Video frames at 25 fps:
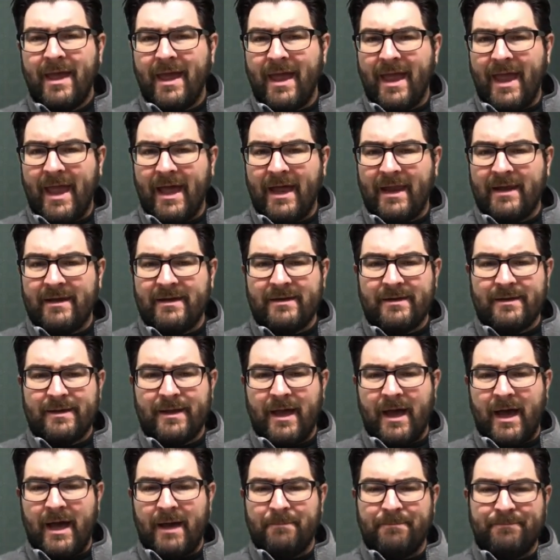and
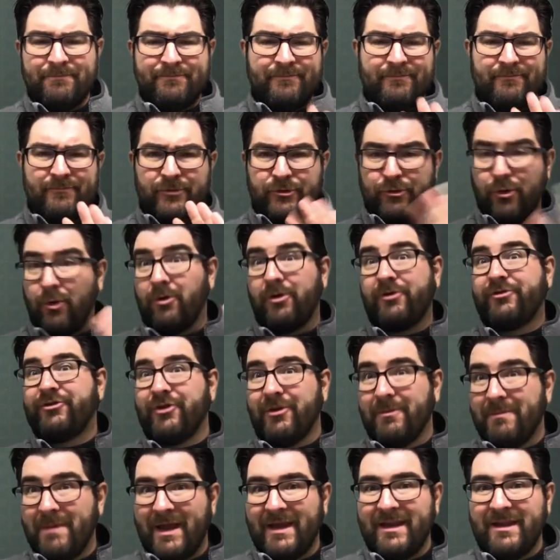um,
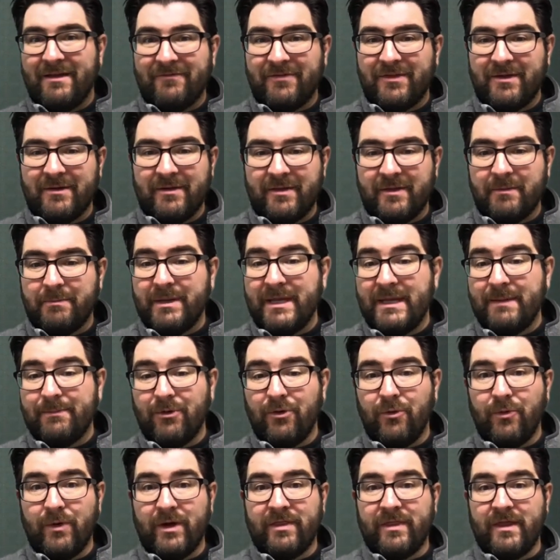torture many of the the
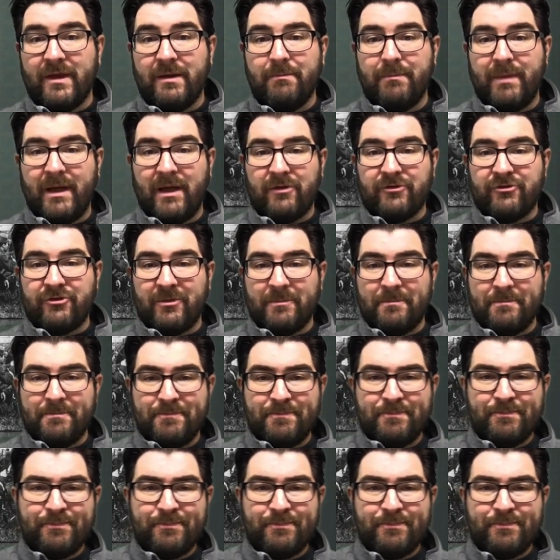people within Belgium.